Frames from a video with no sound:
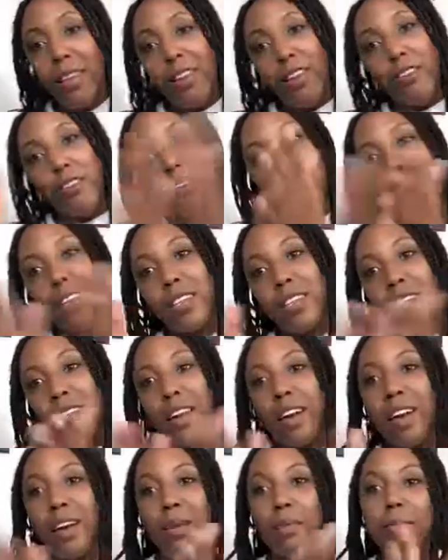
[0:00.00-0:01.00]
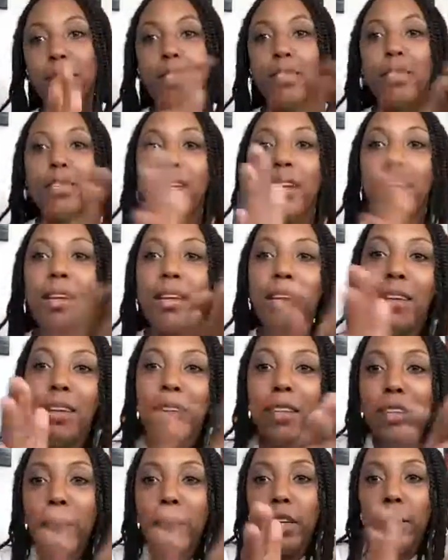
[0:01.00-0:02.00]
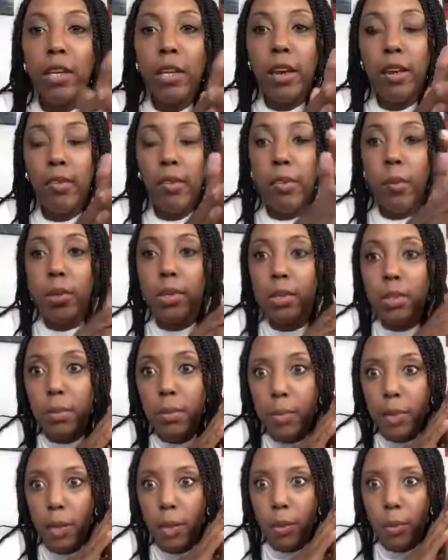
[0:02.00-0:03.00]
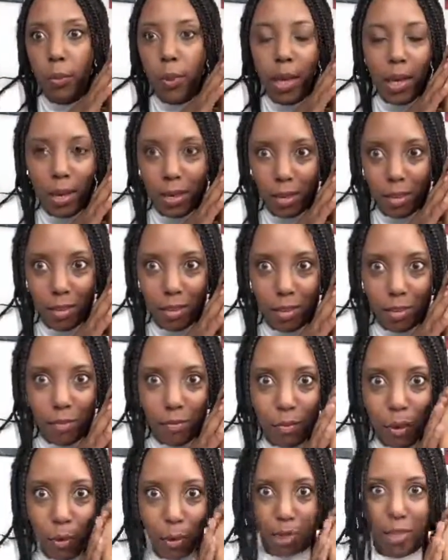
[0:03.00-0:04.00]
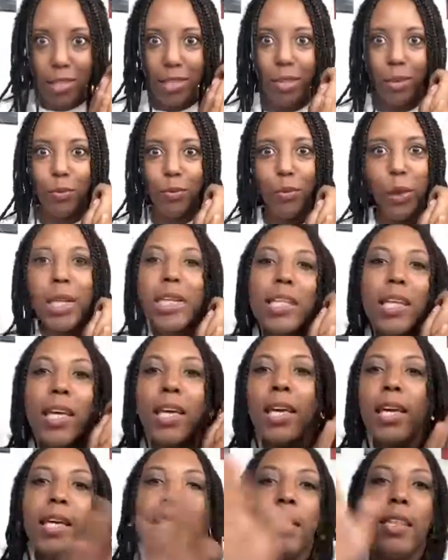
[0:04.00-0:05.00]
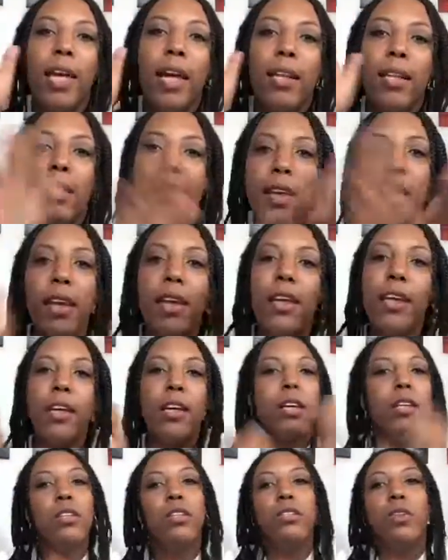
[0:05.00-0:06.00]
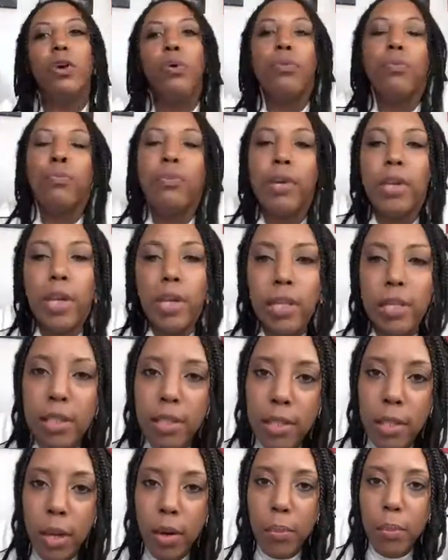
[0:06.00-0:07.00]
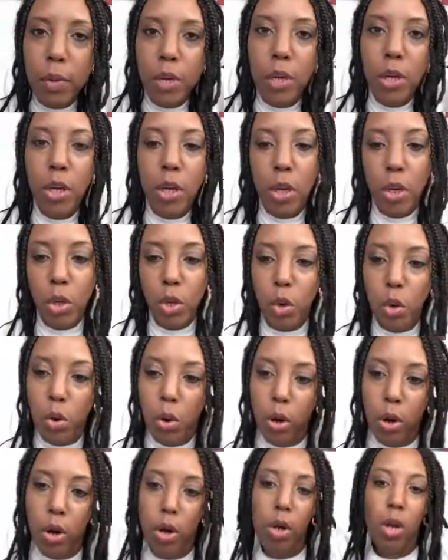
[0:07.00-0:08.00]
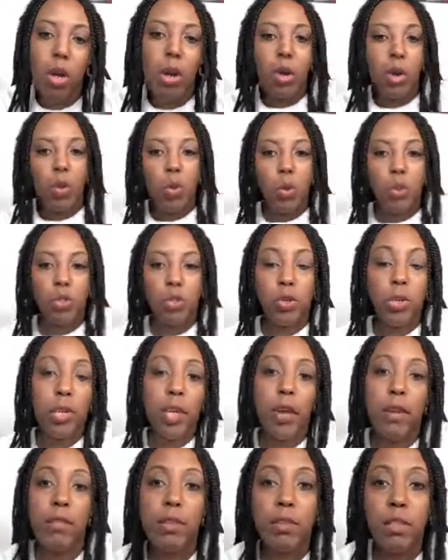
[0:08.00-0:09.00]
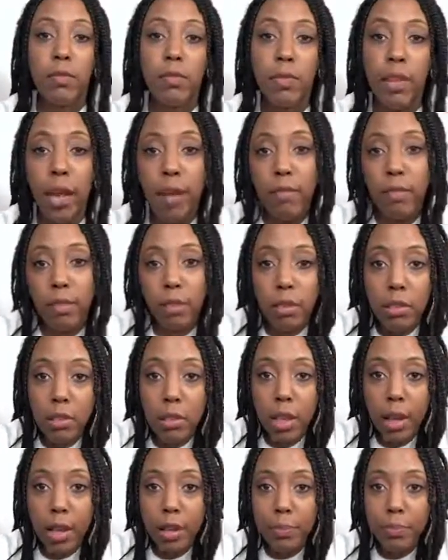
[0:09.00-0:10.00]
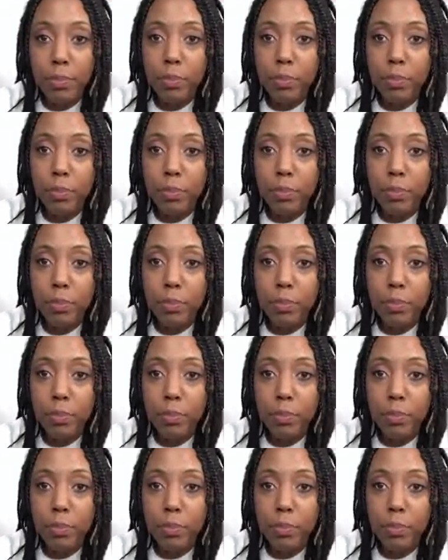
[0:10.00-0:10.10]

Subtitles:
great job today. Everyone should be awake and focused and ready to hit that day. Don't forget to tell me what your canvas of life looks like.